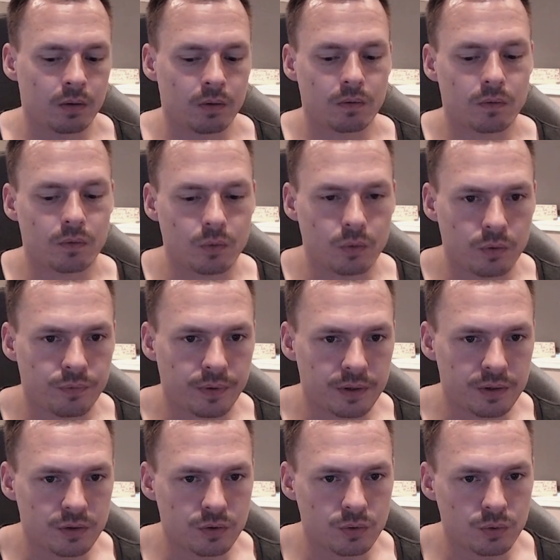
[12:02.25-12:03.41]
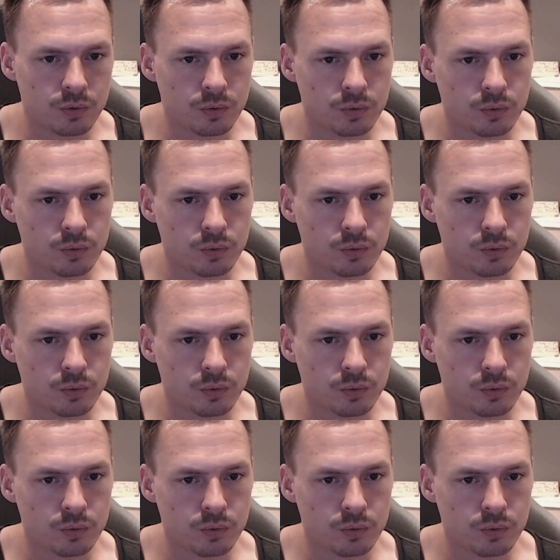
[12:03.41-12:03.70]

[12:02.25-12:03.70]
So if I do,